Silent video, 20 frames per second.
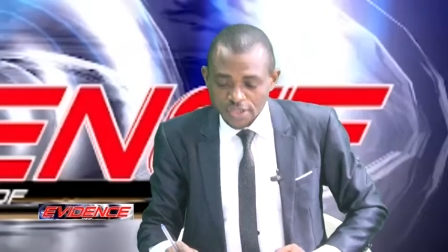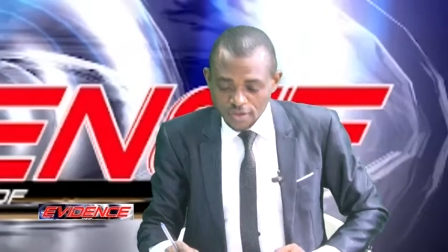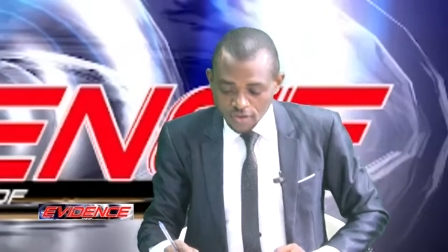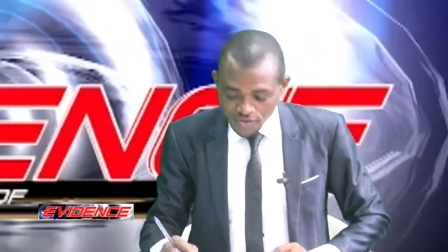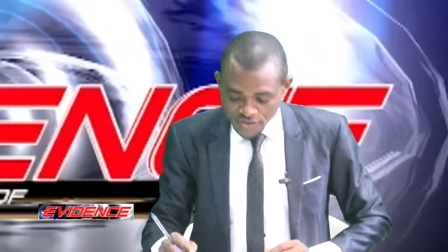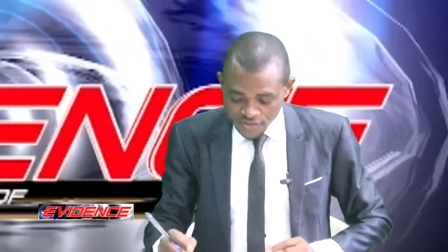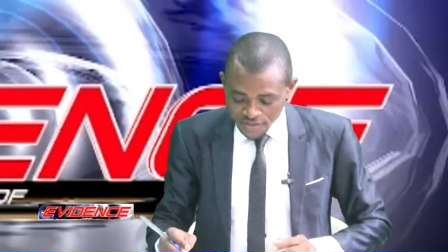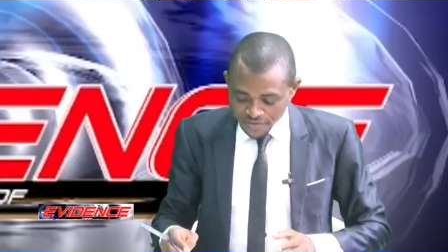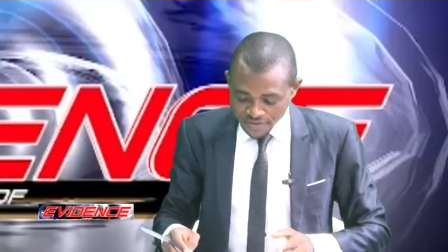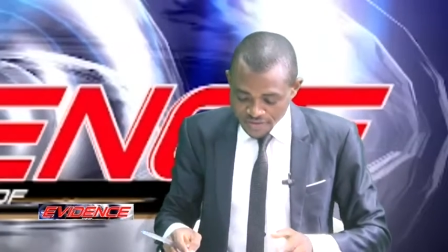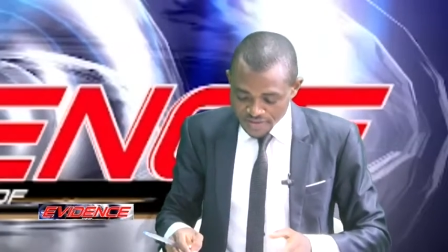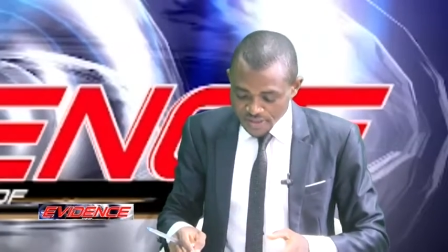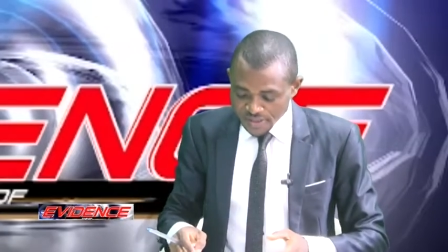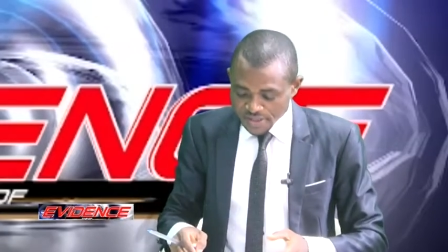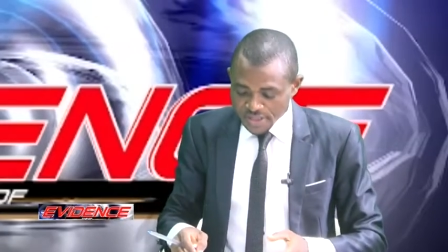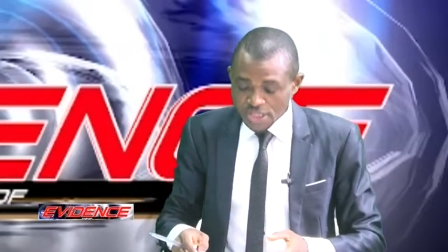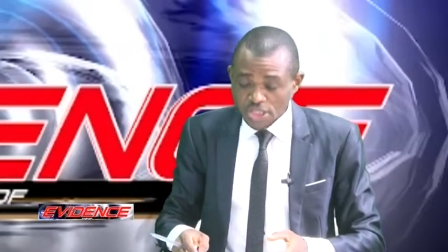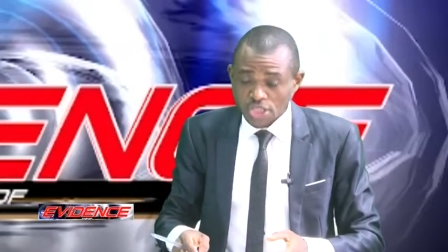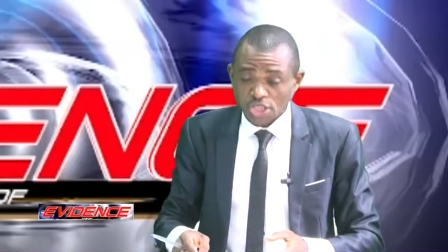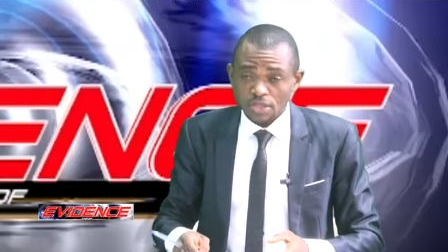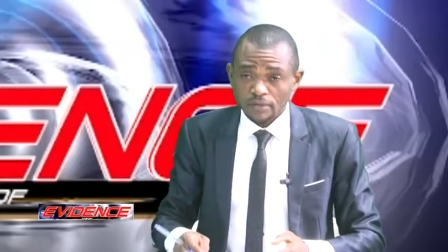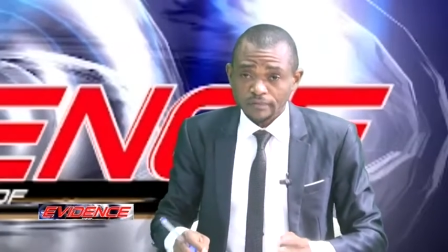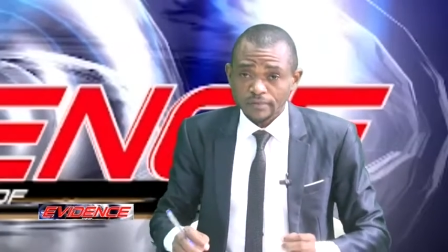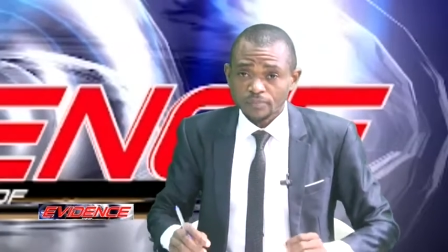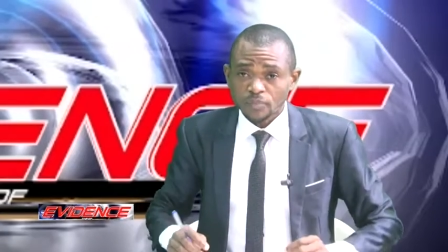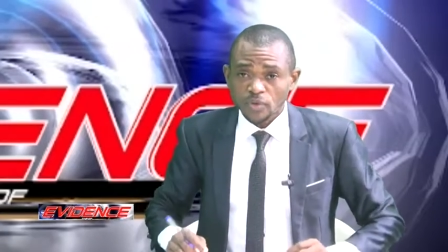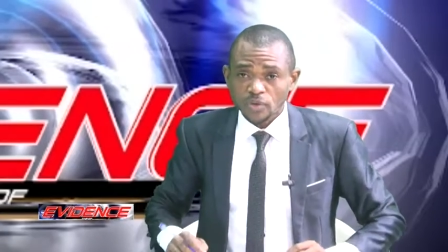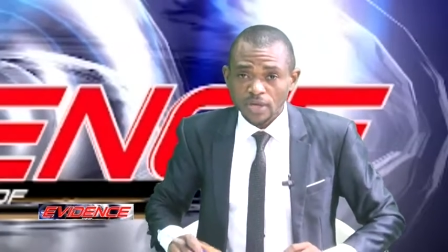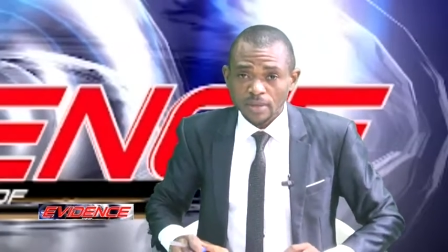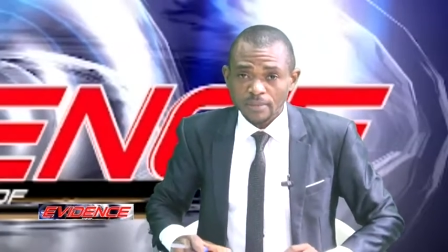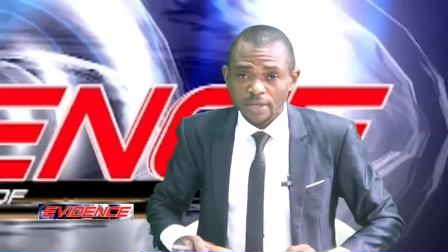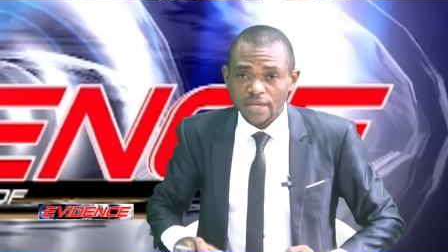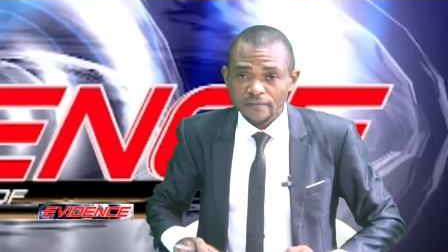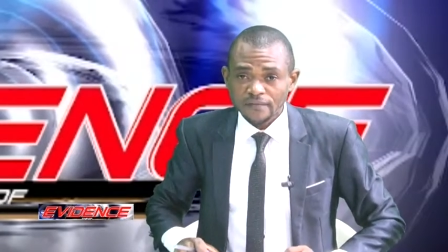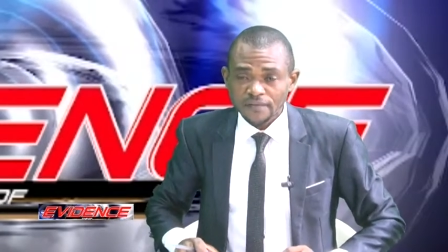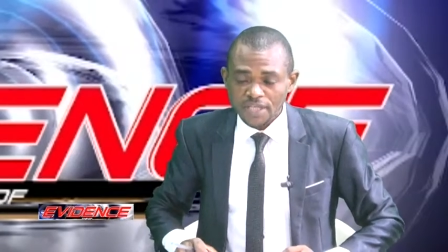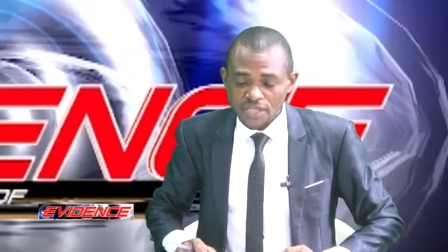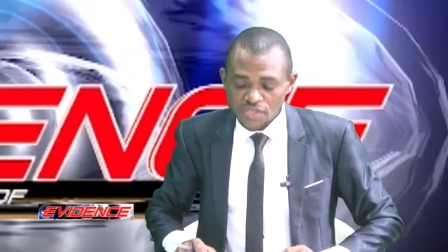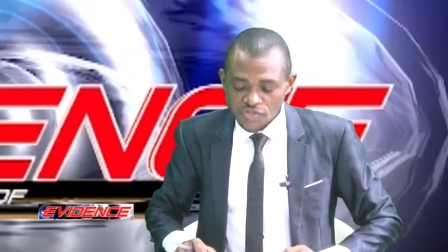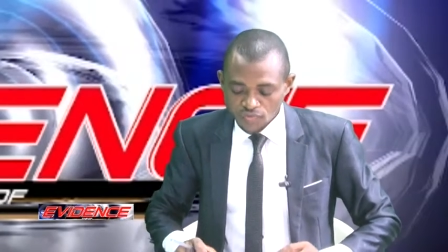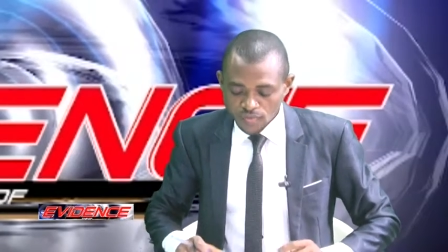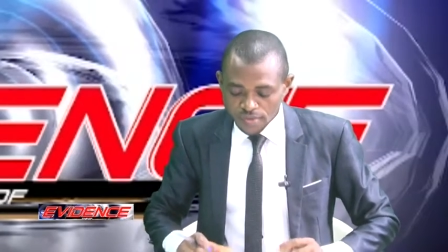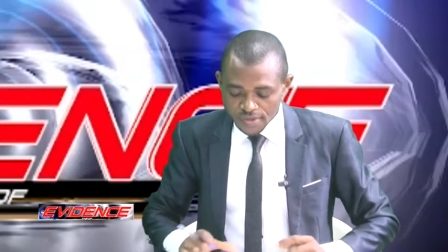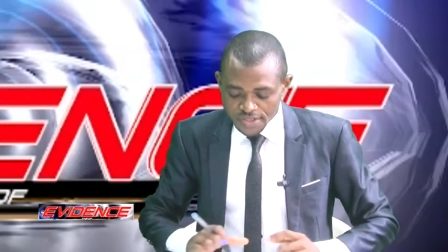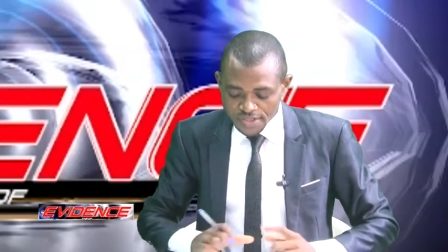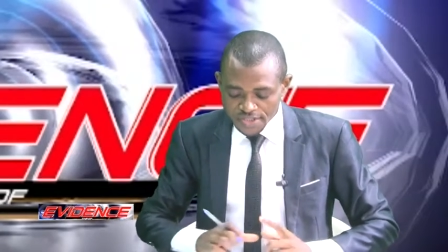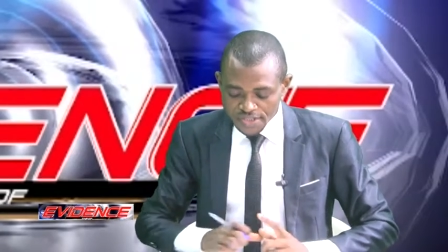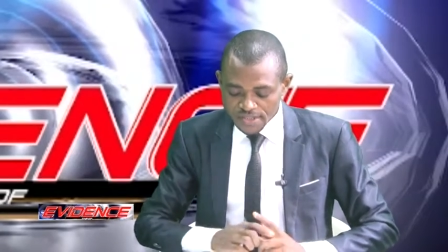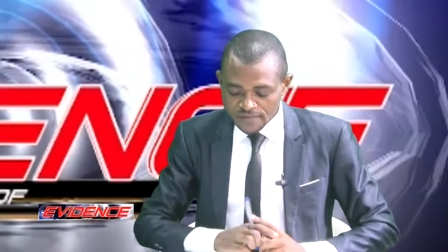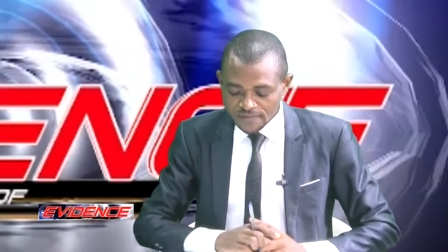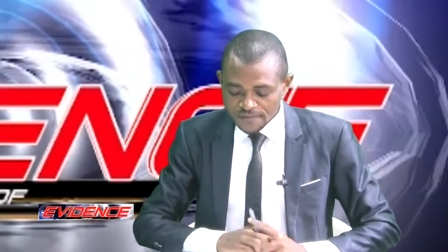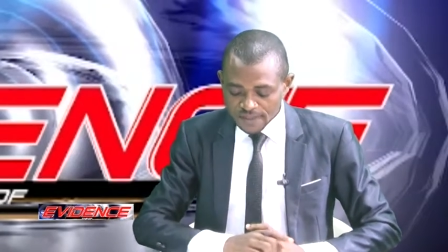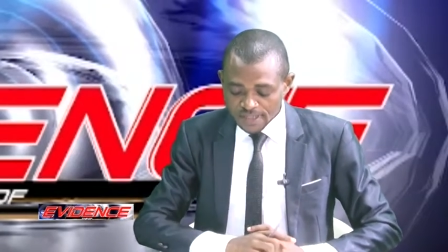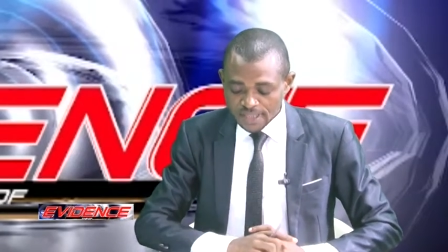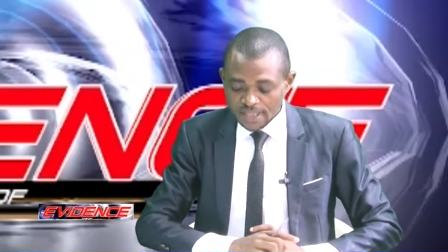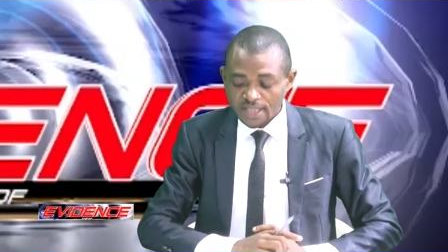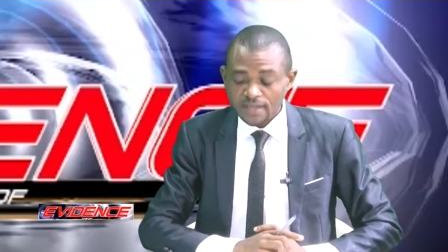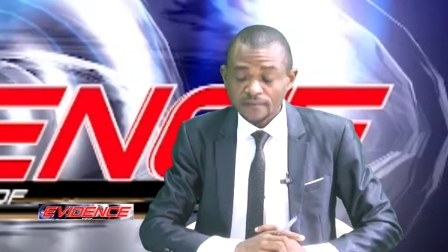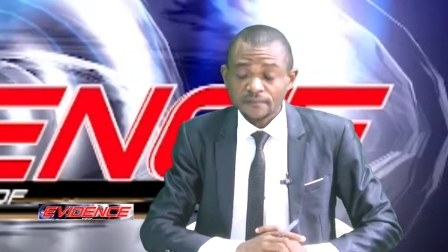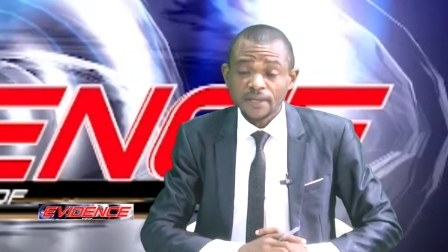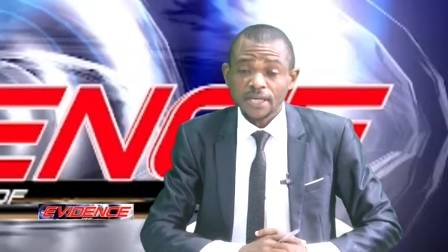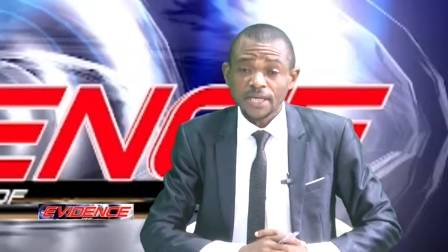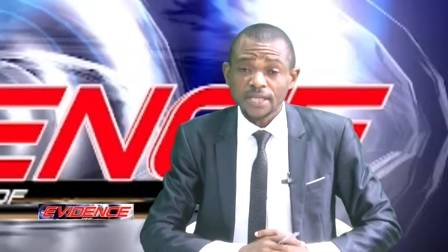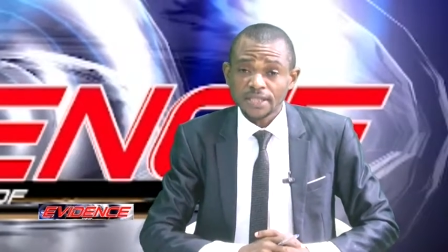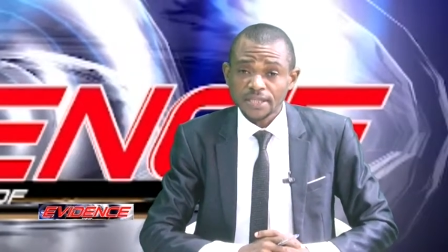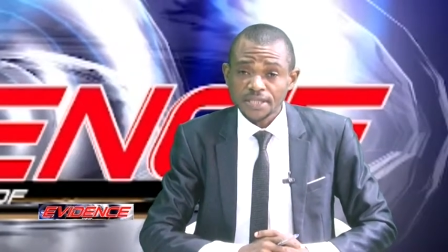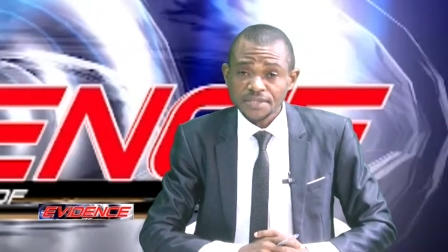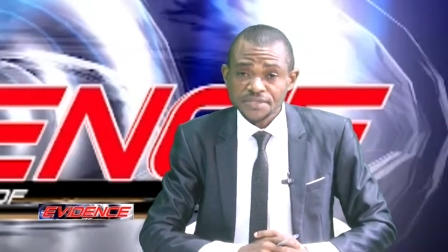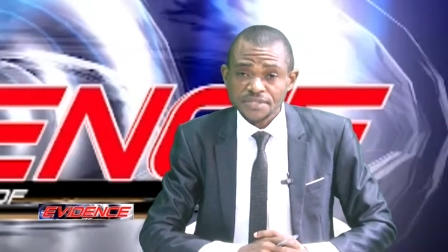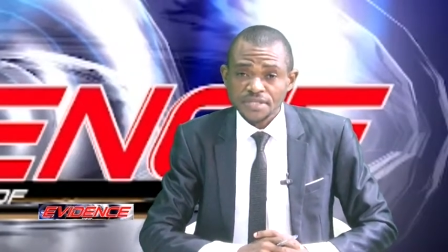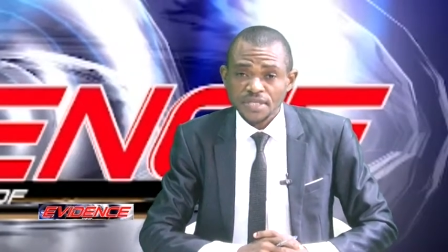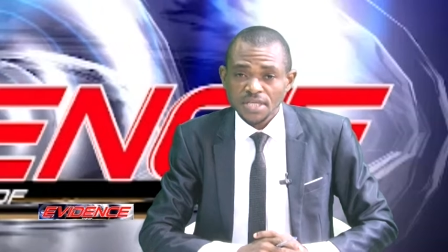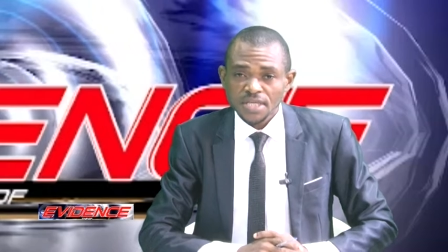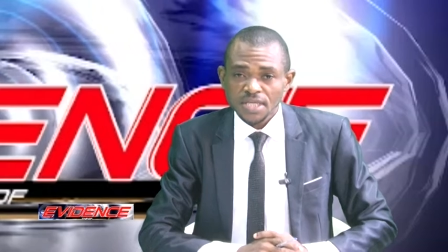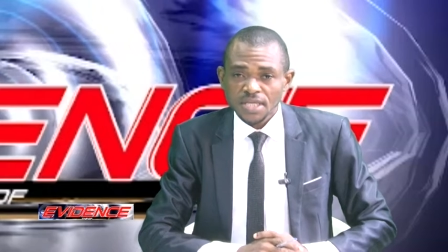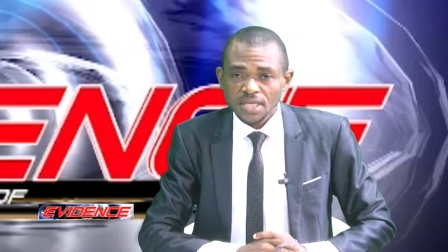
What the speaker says: us in this edition of the program Evidence. We received Ngengafac Ernest.